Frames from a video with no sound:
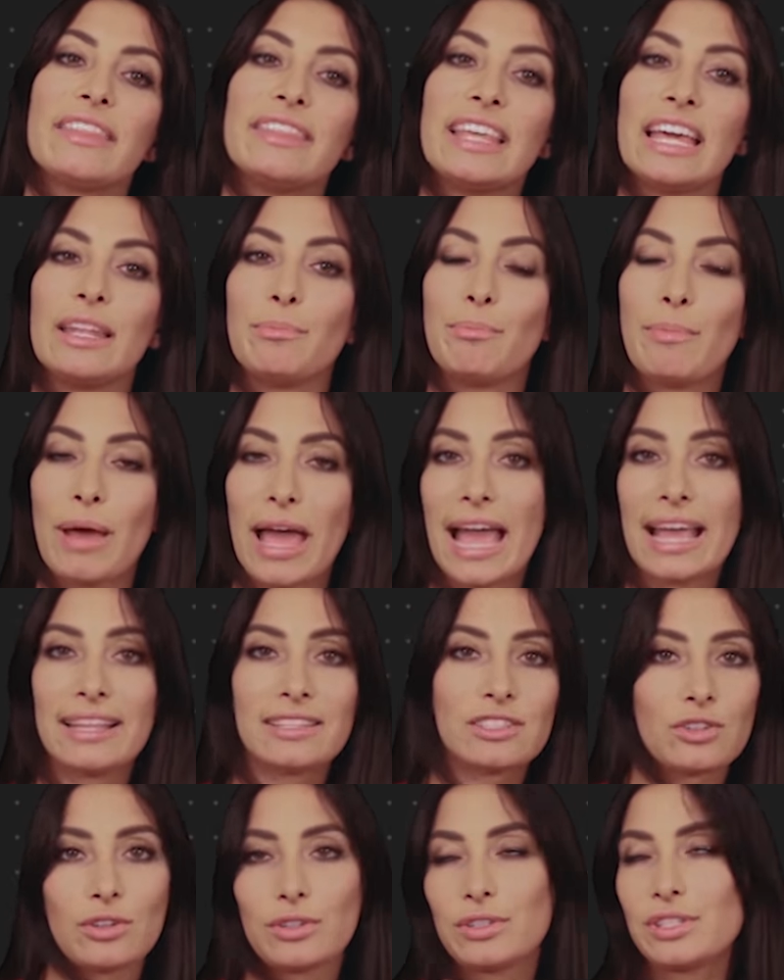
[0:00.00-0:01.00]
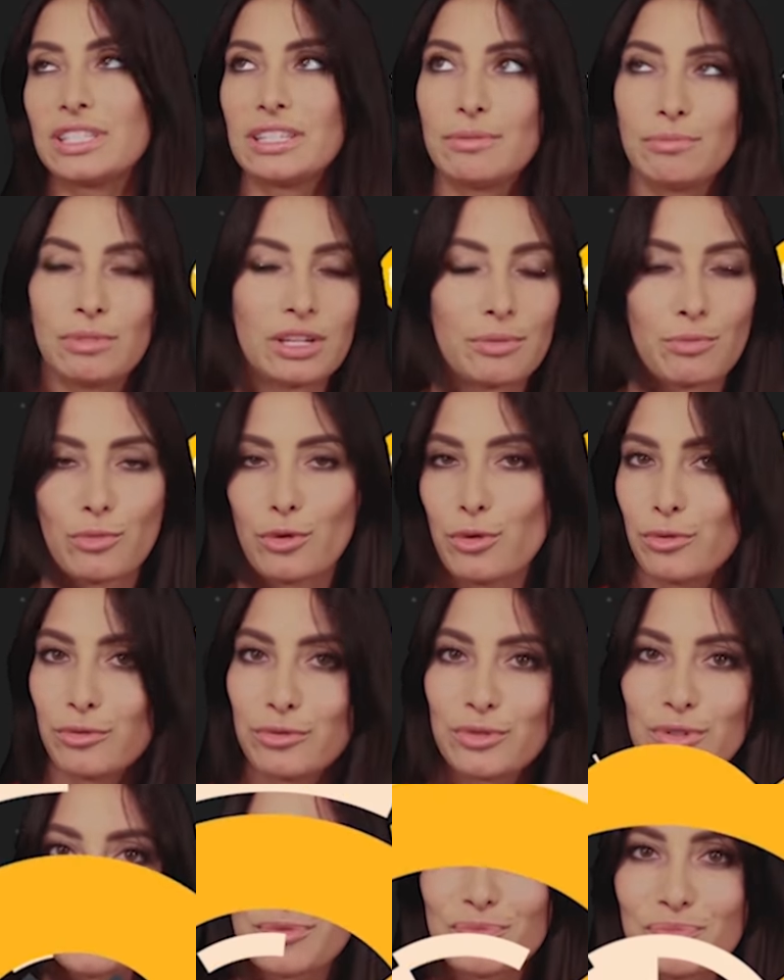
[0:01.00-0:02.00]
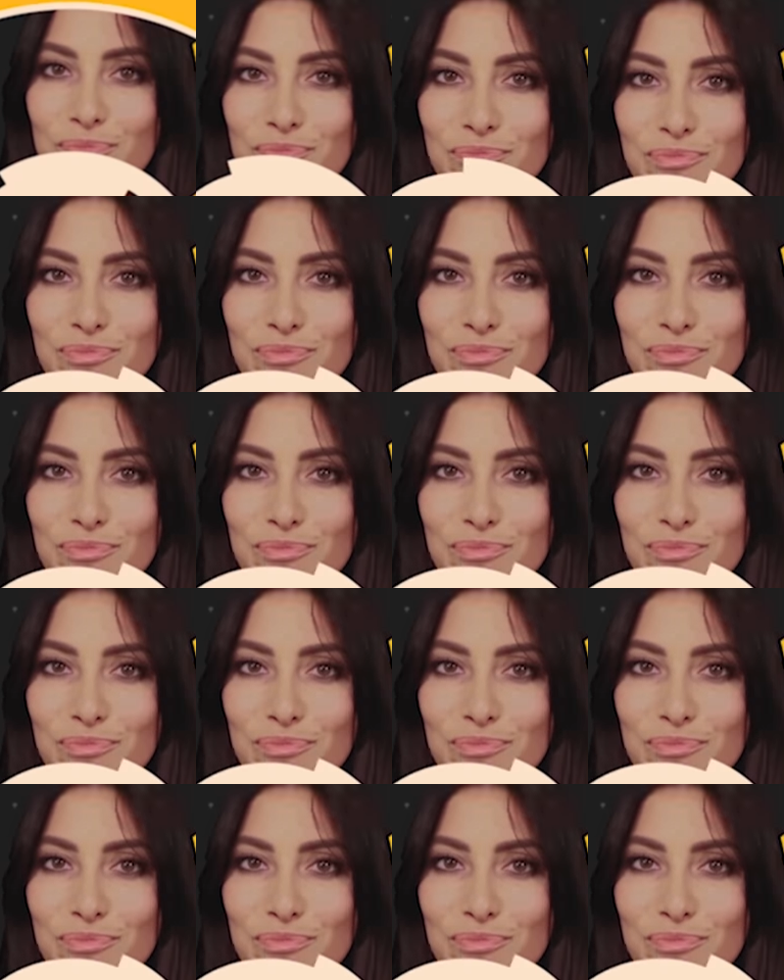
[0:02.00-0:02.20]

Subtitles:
than bans or similar moves.